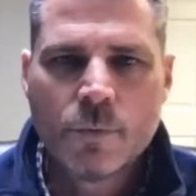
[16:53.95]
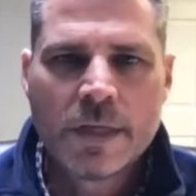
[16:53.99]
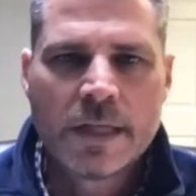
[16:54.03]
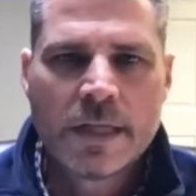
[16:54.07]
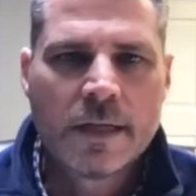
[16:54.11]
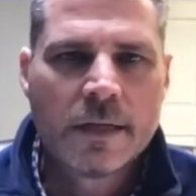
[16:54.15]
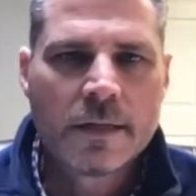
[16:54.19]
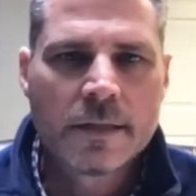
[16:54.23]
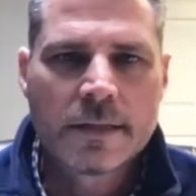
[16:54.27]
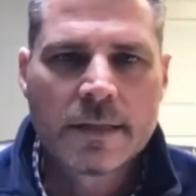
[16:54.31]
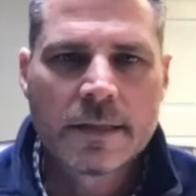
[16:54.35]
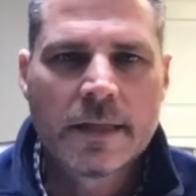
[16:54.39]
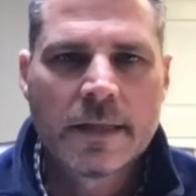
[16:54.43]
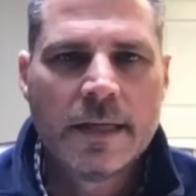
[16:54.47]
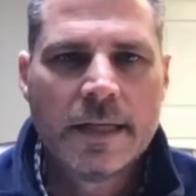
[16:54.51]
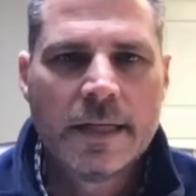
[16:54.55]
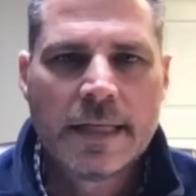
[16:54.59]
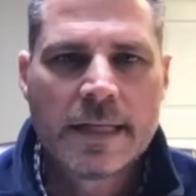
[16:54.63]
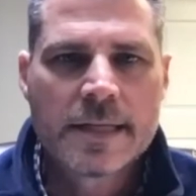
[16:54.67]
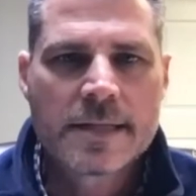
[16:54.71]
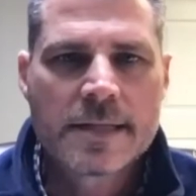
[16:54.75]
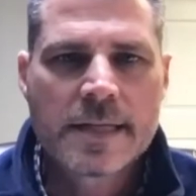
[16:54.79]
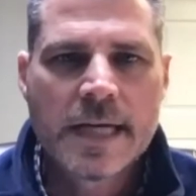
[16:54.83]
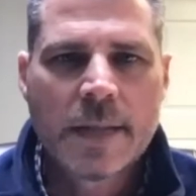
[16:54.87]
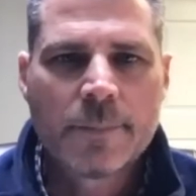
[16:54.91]
We call it a
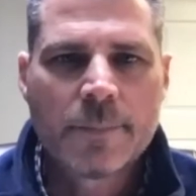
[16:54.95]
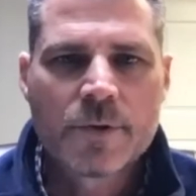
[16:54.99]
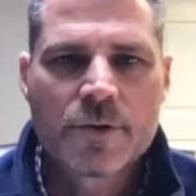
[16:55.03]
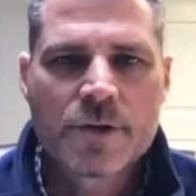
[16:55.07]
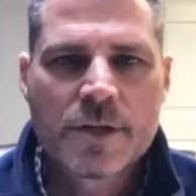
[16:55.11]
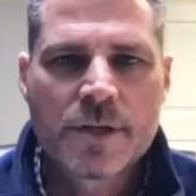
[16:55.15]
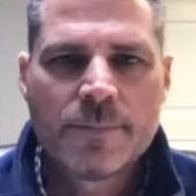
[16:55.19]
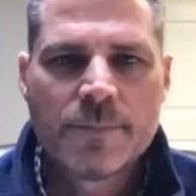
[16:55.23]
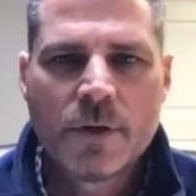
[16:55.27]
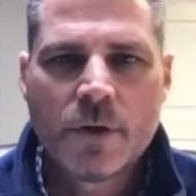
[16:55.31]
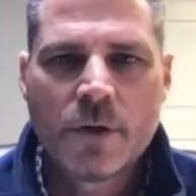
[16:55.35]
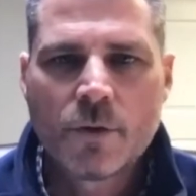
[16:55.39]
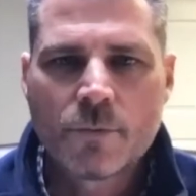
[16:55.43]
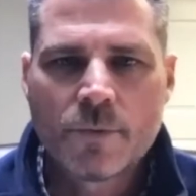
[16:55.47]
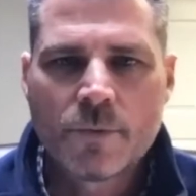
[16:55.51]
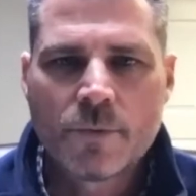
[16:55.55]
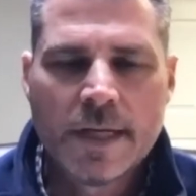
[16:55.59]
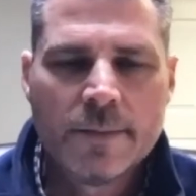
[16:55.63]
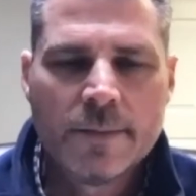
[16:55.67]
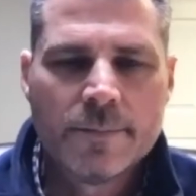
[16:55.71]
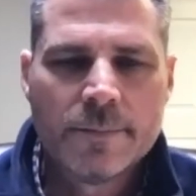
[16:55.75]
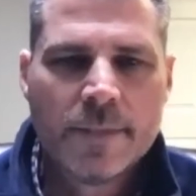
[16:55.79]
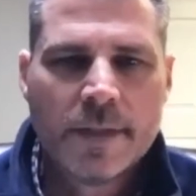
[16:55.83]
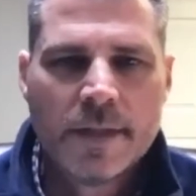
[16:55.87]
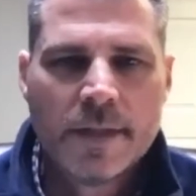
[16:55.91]
discipleship
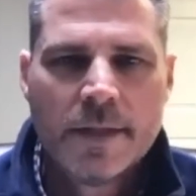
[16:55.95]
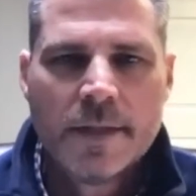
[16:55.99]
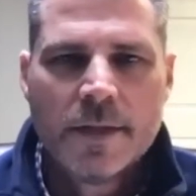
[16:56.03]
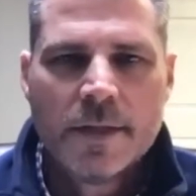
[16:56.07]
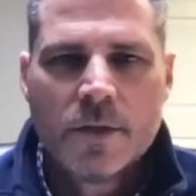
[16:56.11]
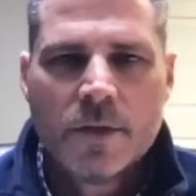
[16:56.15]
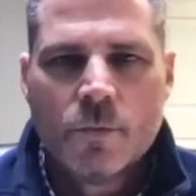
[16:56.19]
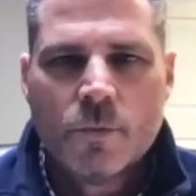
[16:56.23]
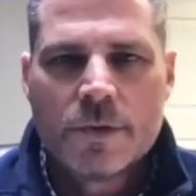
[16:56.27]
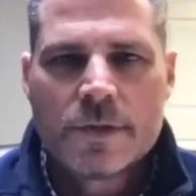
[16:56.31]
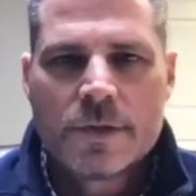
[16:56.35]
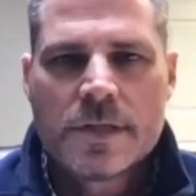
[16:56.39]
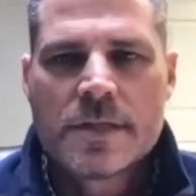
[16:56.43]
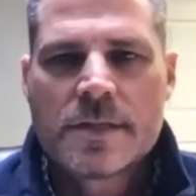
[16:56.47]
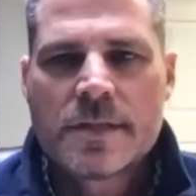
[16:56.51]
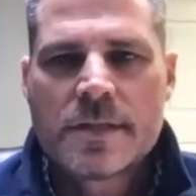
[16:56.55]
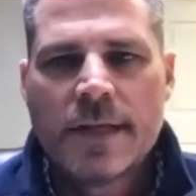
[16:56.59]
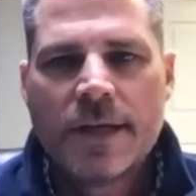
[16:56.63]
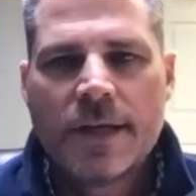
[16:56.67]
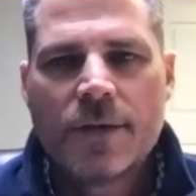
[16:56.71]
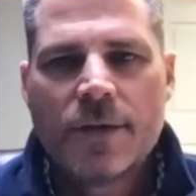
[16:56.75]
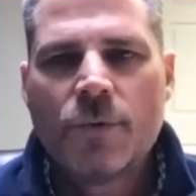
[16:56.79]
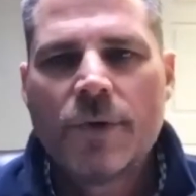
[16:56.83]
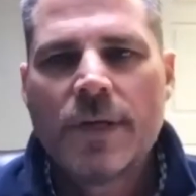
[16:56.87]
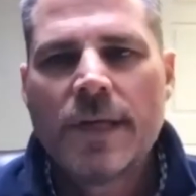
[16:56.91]
on-ramp, which is
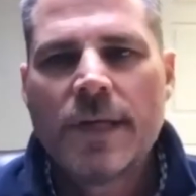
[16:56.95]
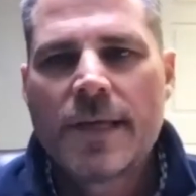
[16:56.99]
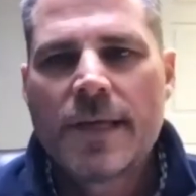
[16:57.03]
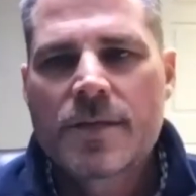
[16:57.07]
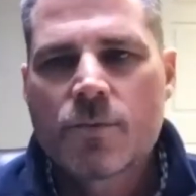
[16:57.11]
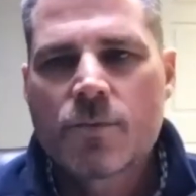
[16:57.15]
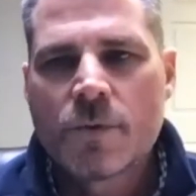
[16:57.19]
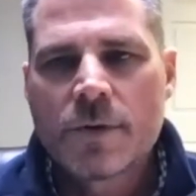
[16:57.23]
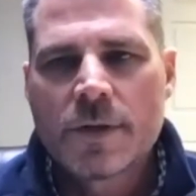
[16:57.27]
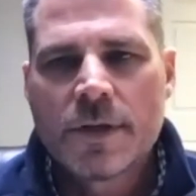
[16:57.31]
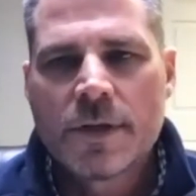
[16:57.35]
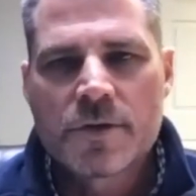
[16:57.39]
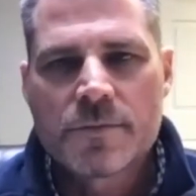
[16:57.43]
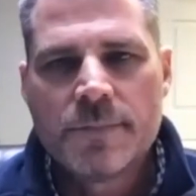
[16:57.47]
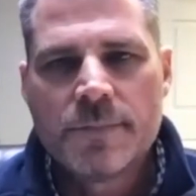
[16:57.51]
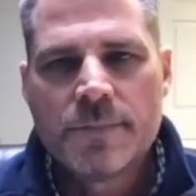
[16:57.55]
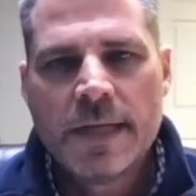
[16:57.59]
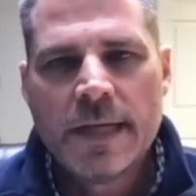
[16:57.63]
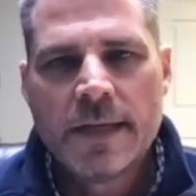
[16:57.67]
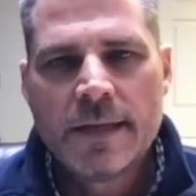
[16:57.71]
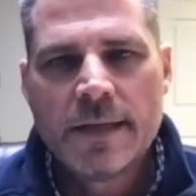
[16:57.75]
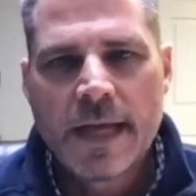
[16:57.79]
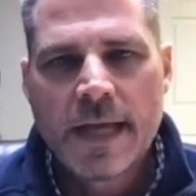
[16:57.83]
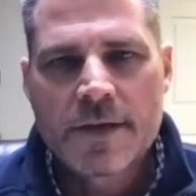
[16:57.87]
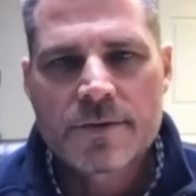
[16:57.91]
ten weeks where those
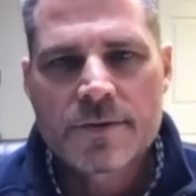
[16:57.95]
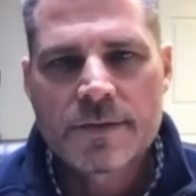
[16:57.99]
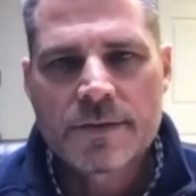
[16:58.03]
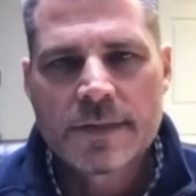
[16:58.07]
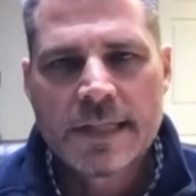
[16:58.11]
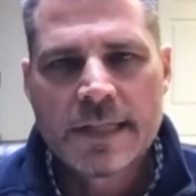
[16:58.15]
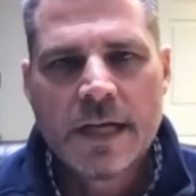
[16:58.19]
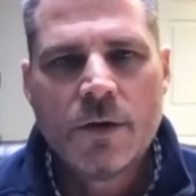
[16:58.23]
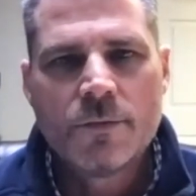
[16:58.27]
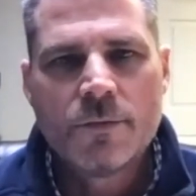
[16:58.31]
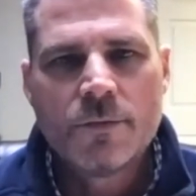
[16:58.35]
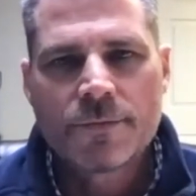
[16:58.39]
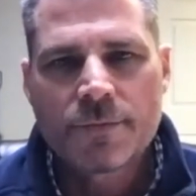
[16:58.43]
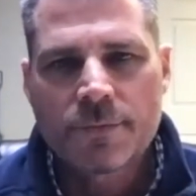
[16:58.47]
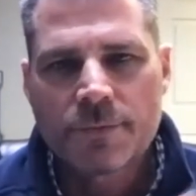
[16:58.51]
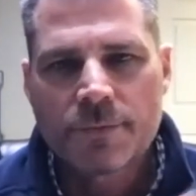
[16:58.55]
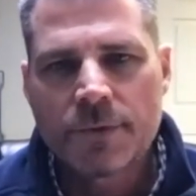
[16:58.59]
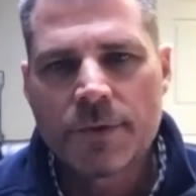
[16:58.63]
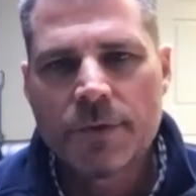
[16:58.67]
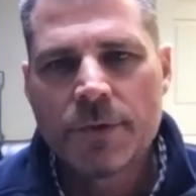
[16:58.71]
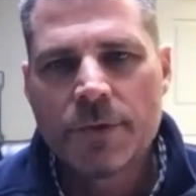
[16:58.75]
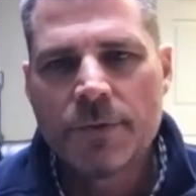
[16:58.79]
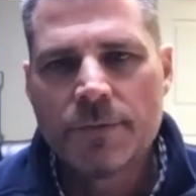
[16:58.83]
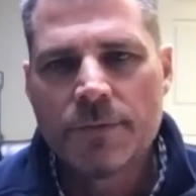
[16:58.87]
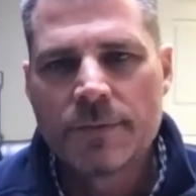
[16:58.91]
men actually go
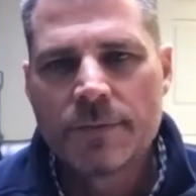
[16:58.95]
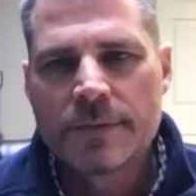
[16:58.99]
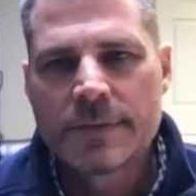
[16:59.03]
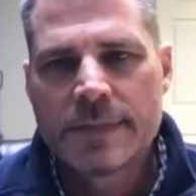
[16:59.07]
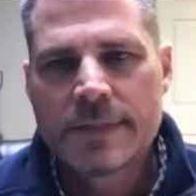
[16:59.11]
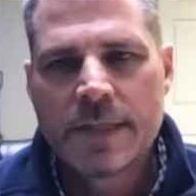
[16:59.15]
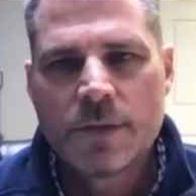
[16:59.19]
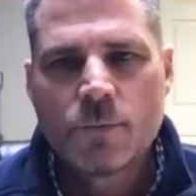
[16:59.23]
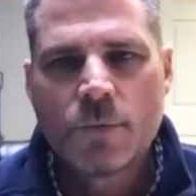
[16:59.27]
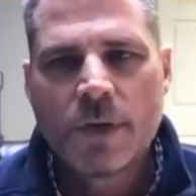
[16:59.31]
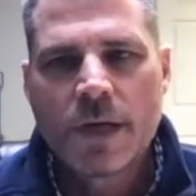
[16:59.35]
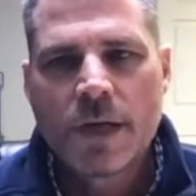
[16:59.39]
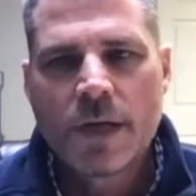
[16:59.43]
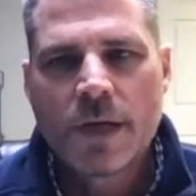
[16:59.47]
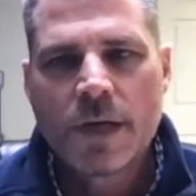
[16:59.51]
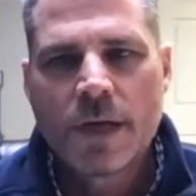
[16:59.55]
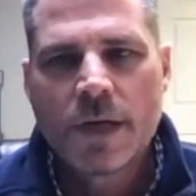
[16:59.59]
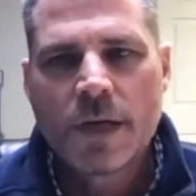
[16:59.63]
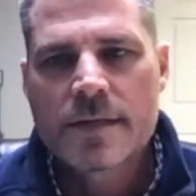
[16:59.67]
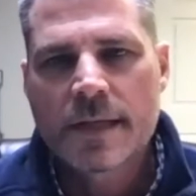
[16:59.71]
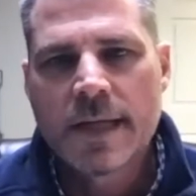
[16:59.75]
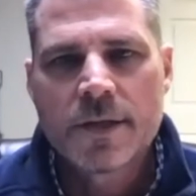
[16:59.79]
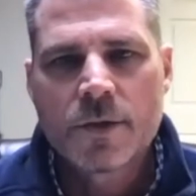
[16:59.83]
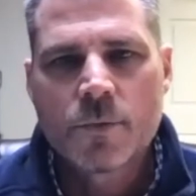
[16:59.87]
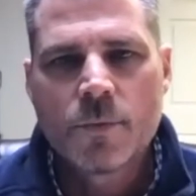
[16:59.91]
through ten weeks
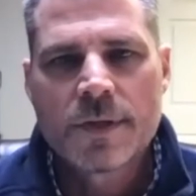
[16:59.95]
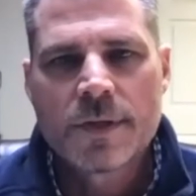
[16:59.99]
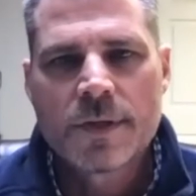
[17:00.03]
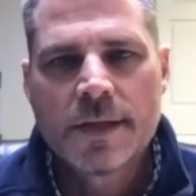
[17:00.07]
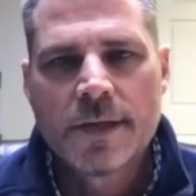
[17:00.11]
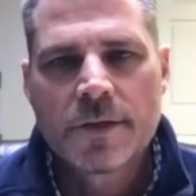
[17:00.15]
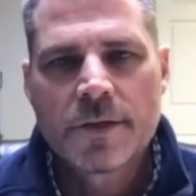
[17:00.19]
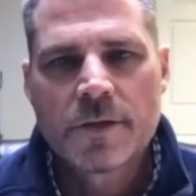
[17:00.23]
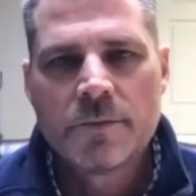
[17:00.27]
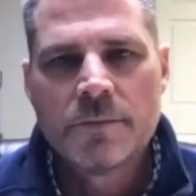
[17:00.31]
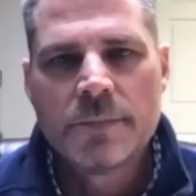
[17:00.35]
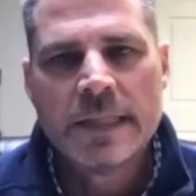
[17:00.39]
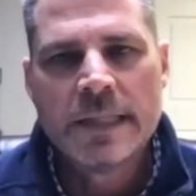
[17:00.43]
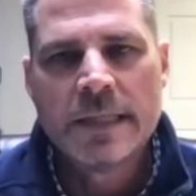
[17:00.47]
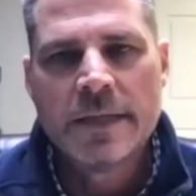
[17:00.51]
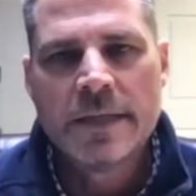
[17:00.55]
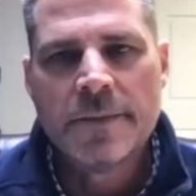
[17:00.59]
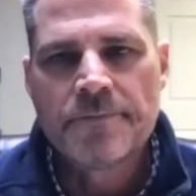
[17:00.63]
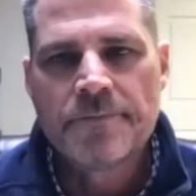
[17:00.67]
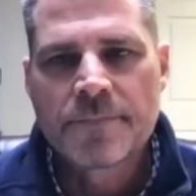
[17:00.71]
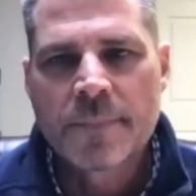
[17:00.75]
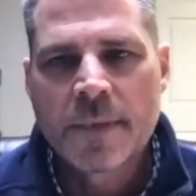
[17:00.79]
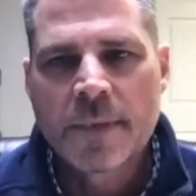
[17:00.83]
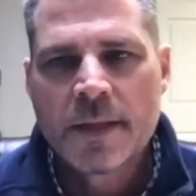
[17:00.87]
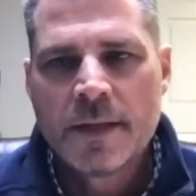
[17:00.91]
together with other
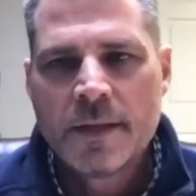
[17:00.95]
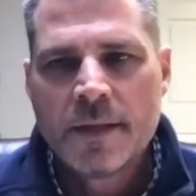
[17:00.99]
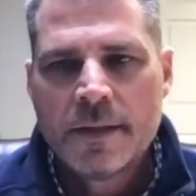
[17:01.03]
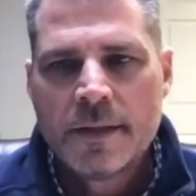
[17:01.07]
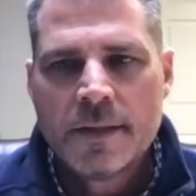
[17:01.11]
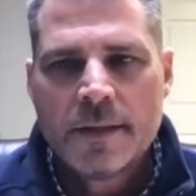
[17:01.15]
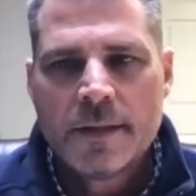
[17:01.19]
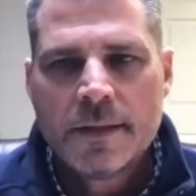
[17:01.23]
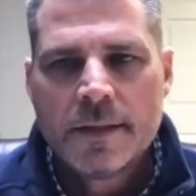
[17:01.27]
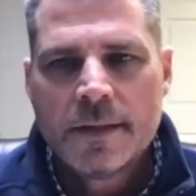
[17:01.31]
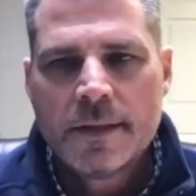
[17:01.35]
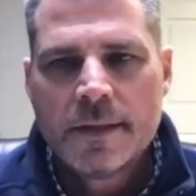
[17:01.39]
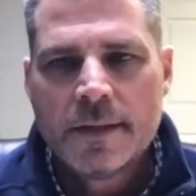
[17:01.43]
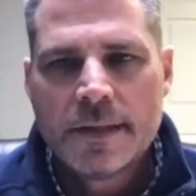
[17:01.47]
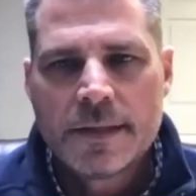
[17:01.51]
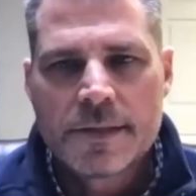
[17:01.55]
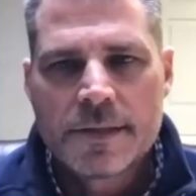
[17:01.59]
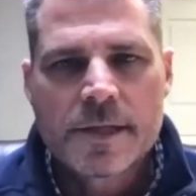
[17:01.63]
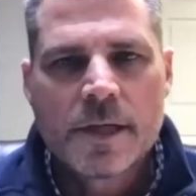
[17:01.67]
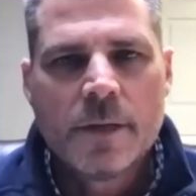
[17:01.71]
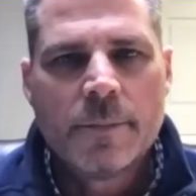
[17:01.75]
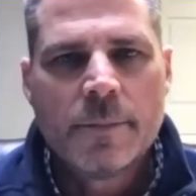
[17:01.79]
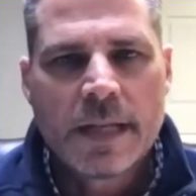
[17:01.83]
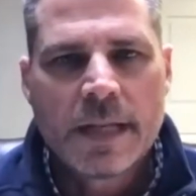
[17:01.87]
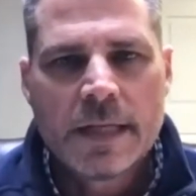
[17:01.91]
men uh, in
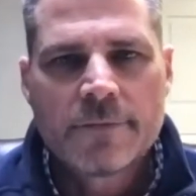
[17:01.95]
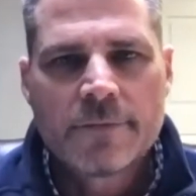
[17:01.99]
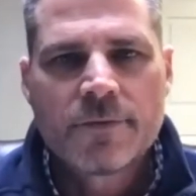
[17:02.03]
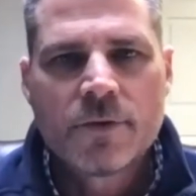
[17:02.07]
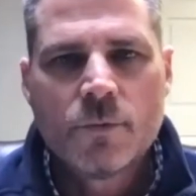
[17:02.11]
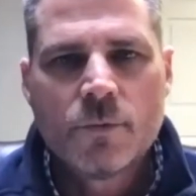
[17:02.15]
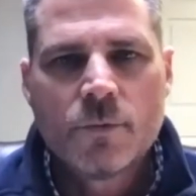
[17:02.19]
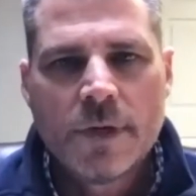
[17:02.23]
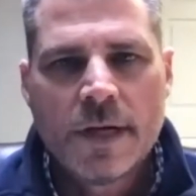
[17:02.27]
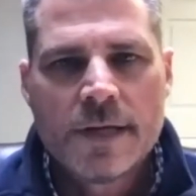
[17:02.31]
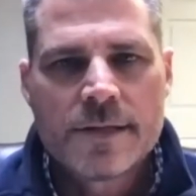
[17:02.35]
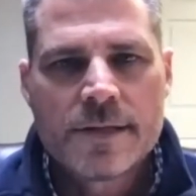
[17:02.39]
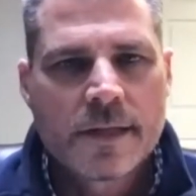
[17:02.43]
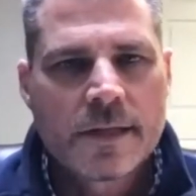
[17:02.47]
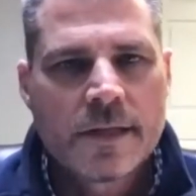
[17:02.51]
so many different ways.